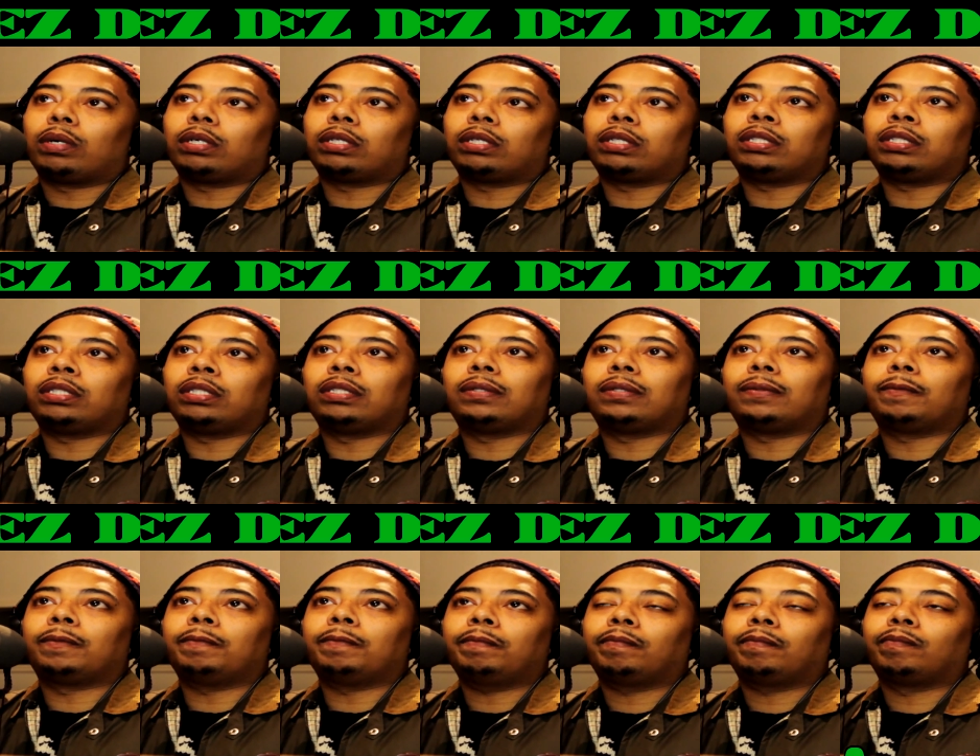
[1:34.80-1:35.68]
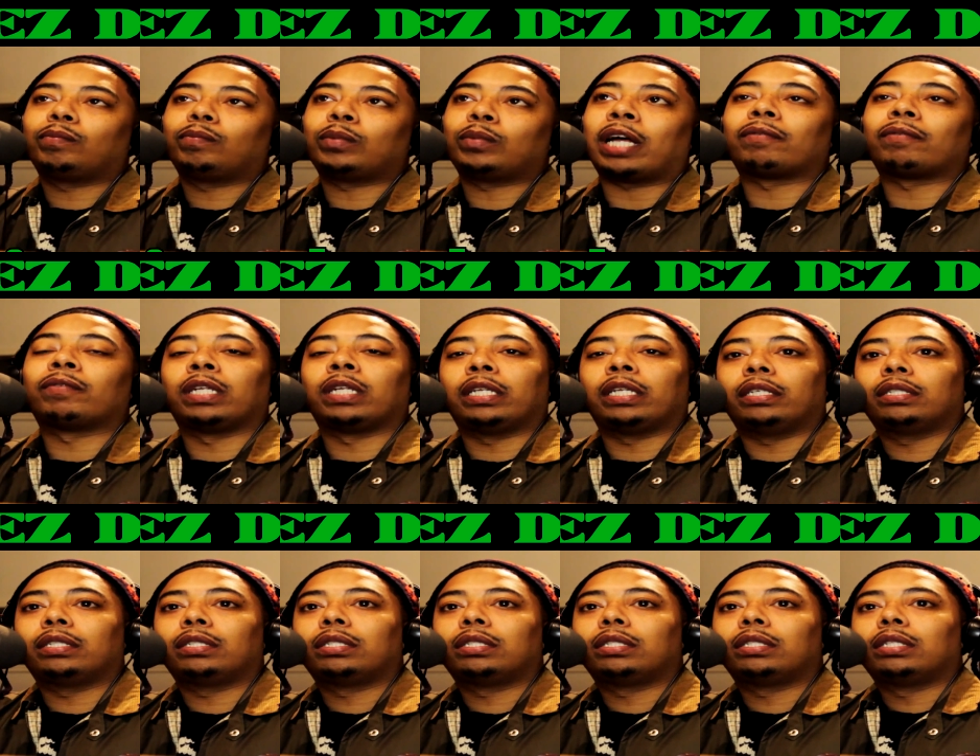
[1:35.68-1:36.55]
Mm, not really,
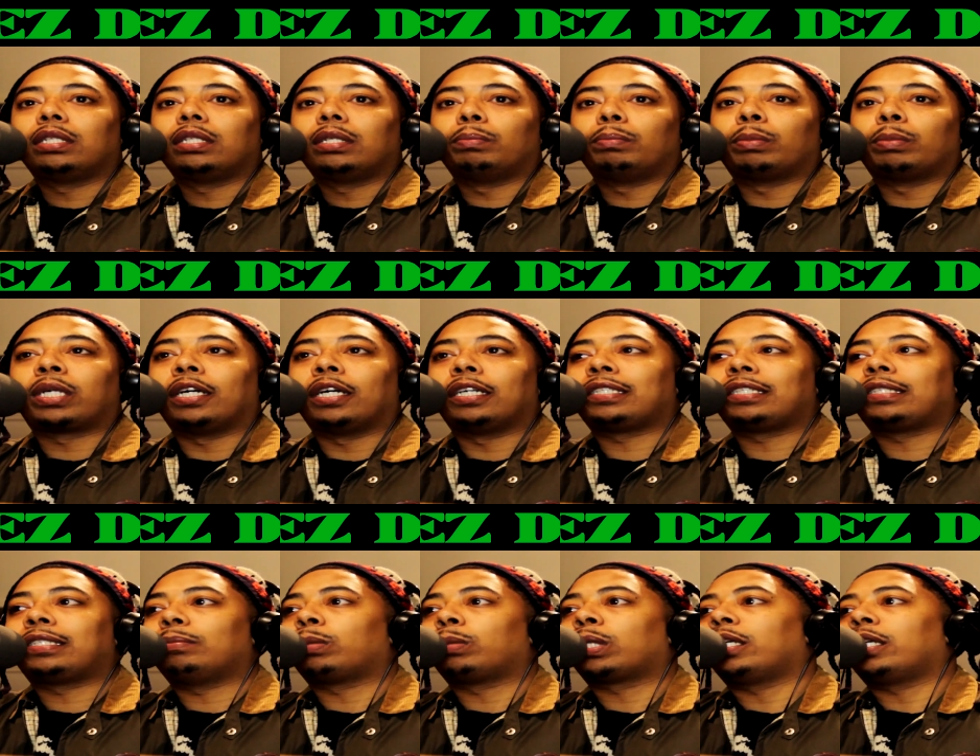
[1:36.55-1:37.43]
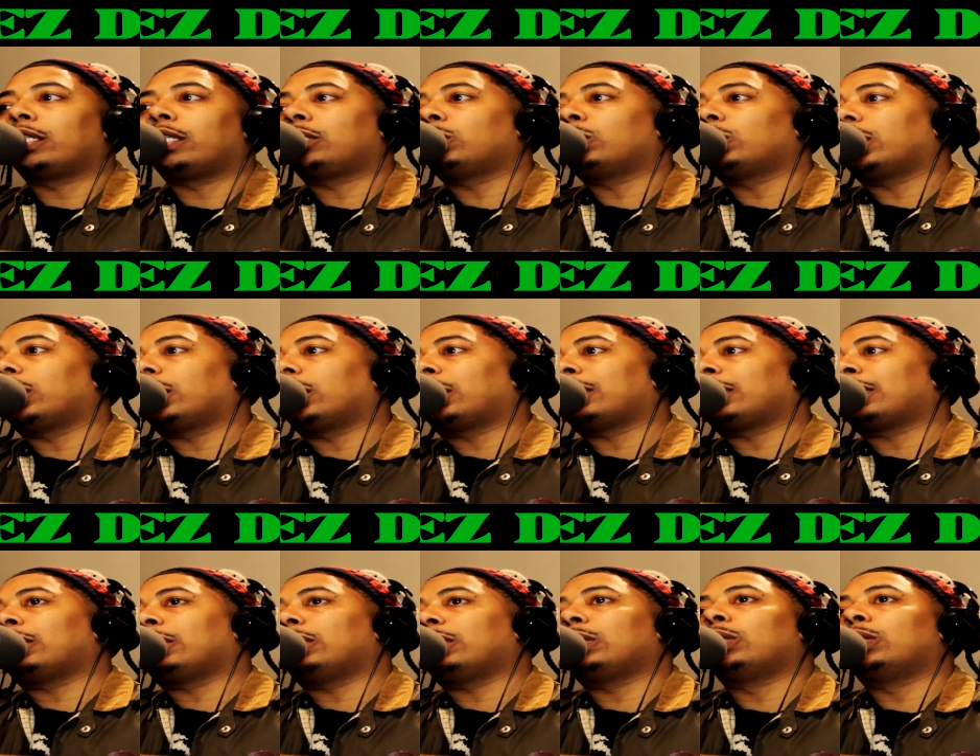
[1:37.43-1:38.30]
because because you
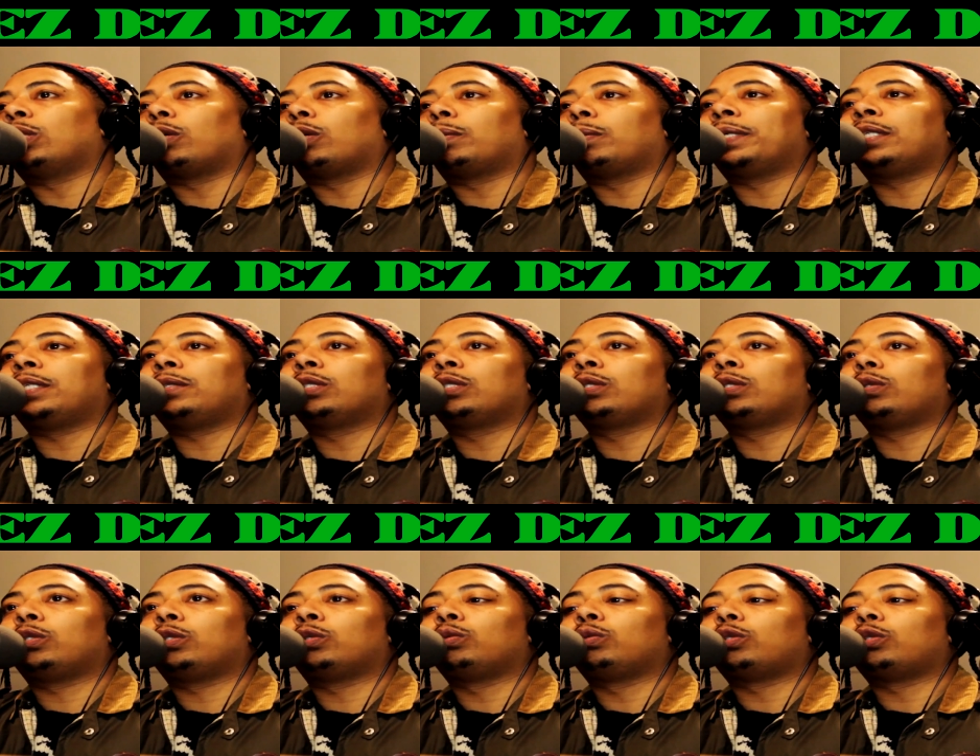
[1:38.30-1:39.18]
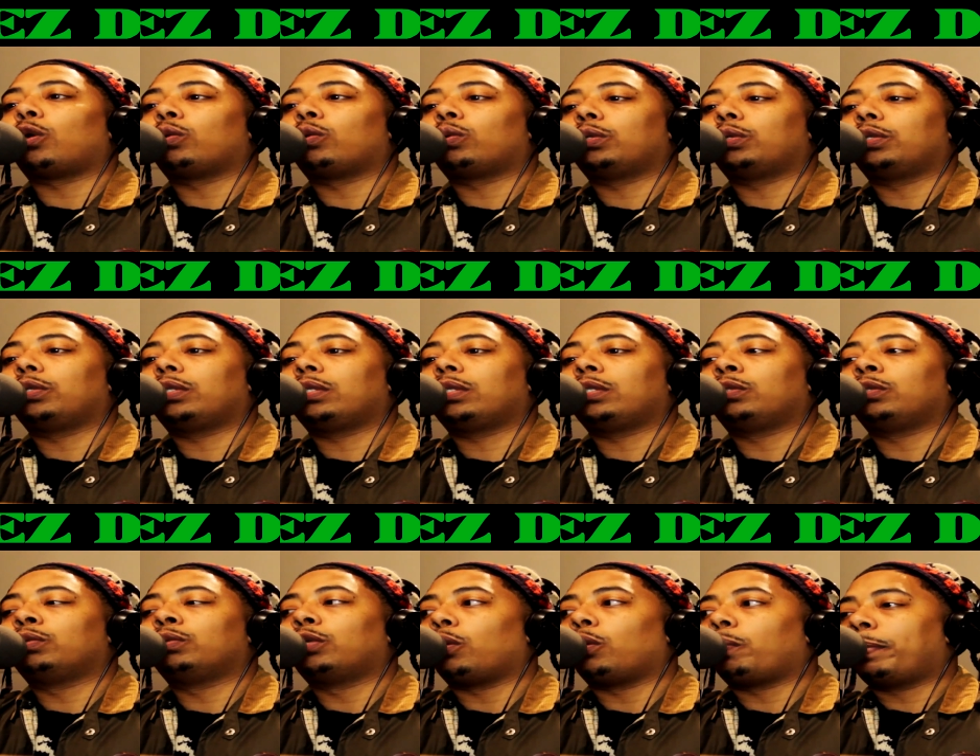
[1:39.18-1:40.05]
because you know what I mean you you know
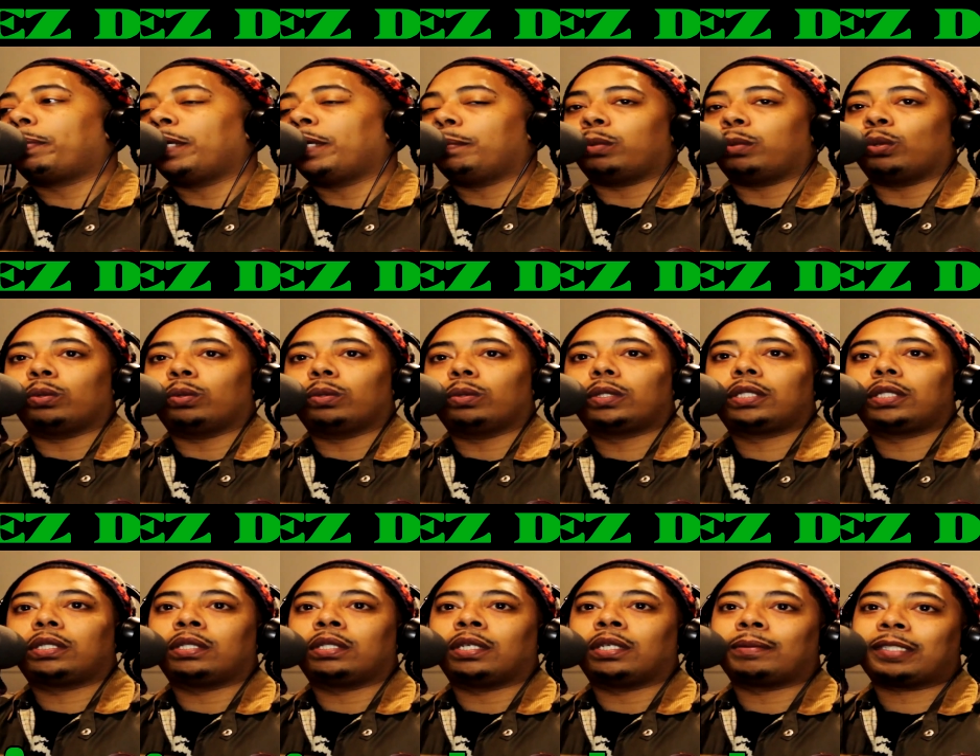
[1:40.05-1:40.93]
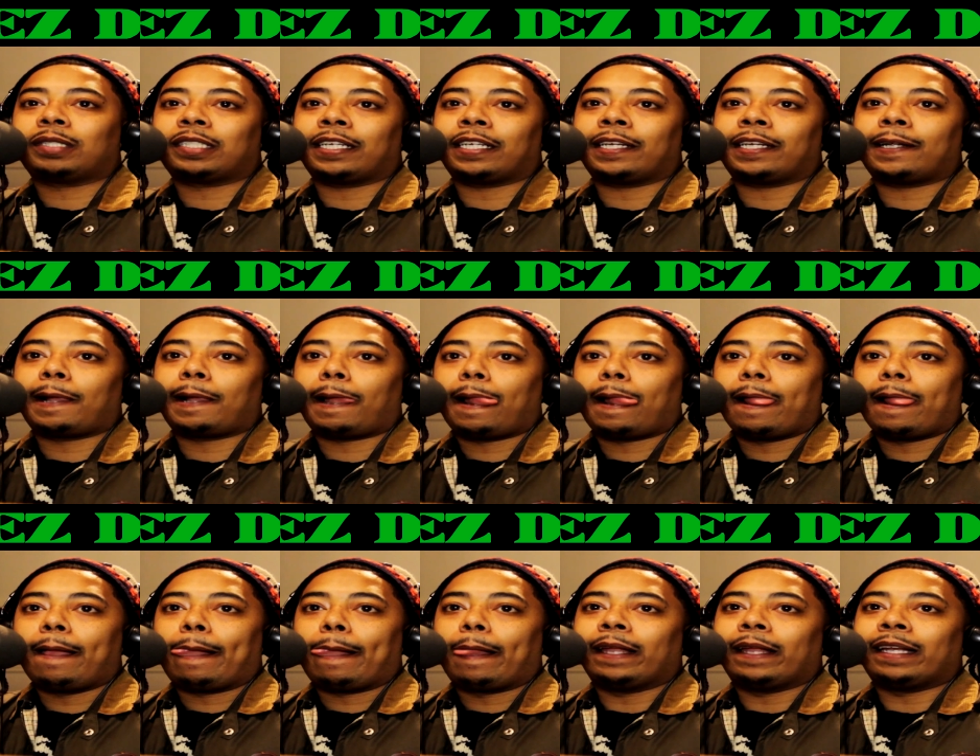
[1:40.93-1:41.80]
you know people you know what I'm saying,
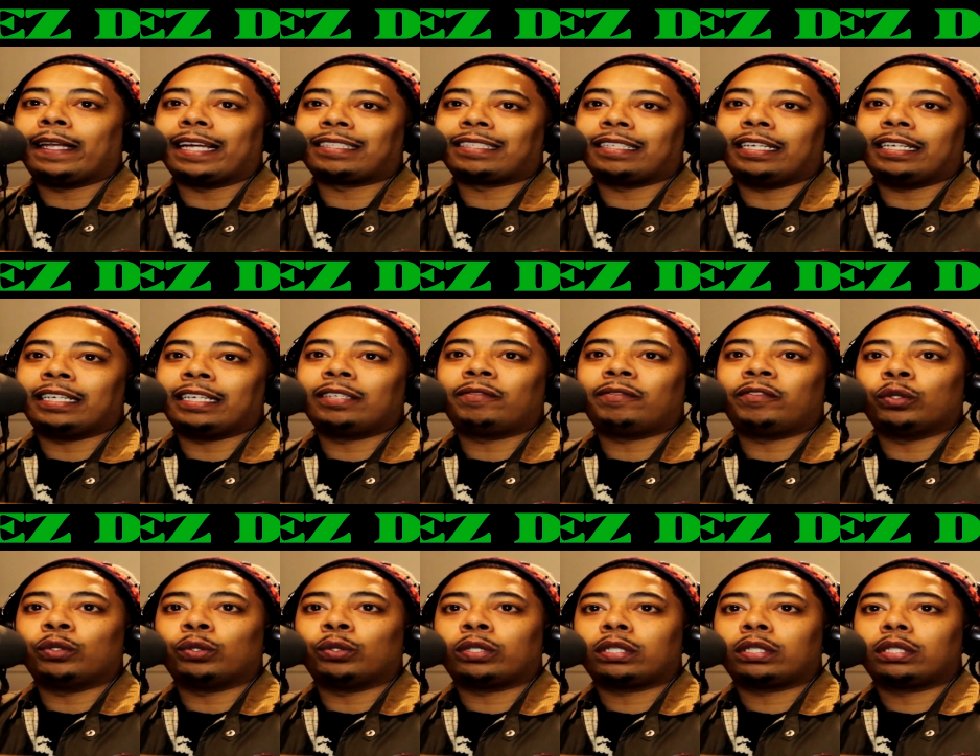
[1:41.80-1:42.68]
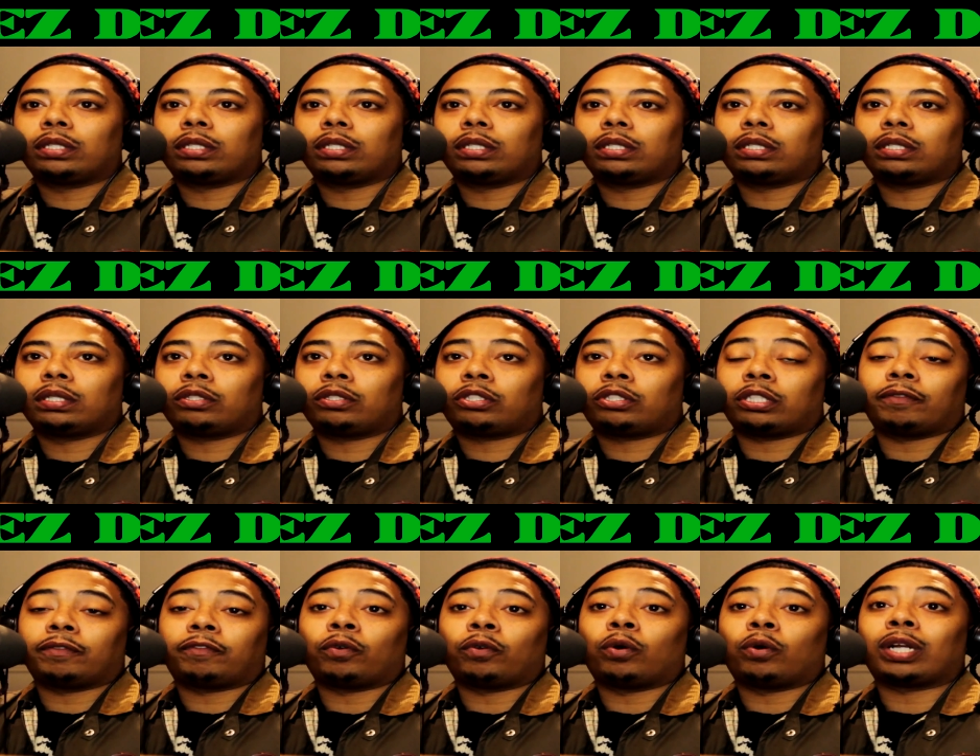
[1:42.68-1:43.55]
and as an interviewer,
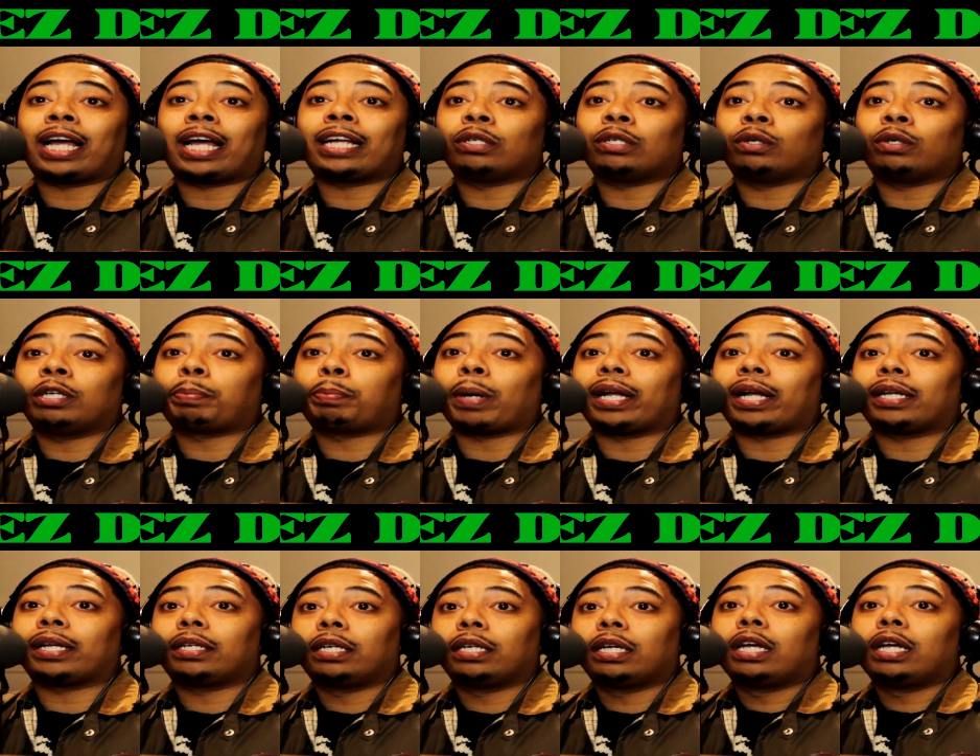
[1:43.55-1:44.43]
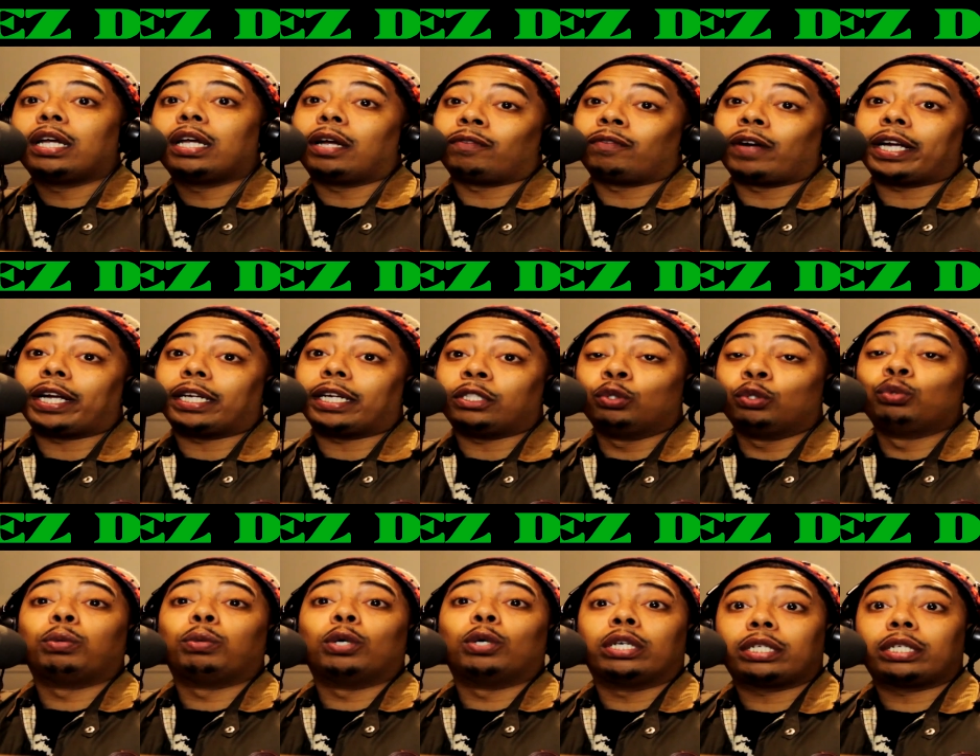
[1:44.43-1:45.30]
shit for all I know I he probably right you
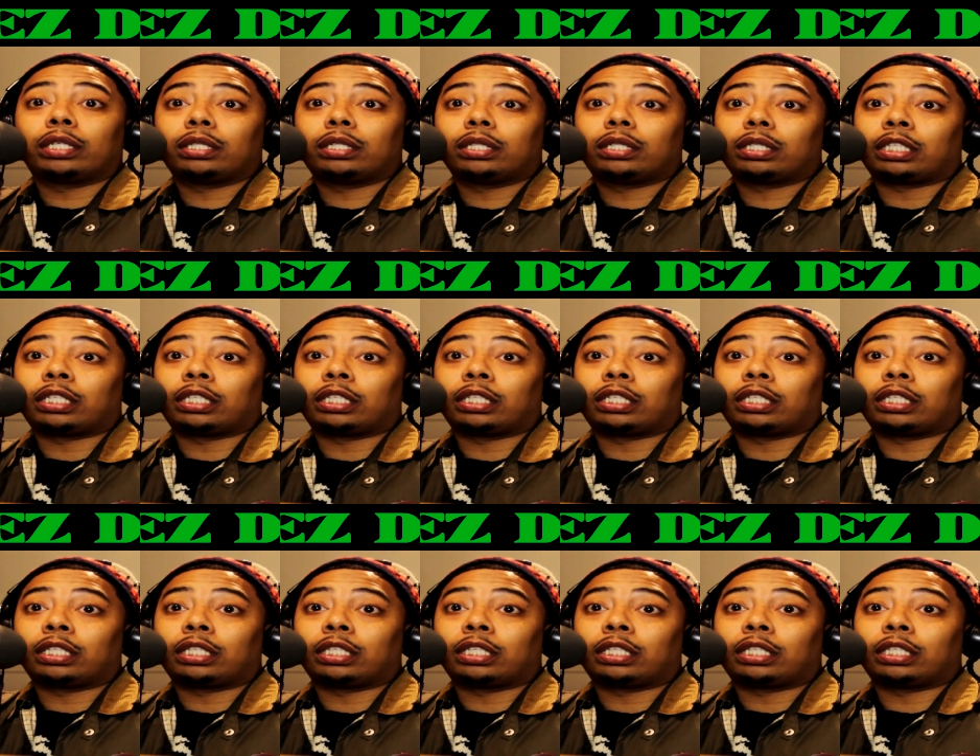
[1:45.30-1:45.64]
would.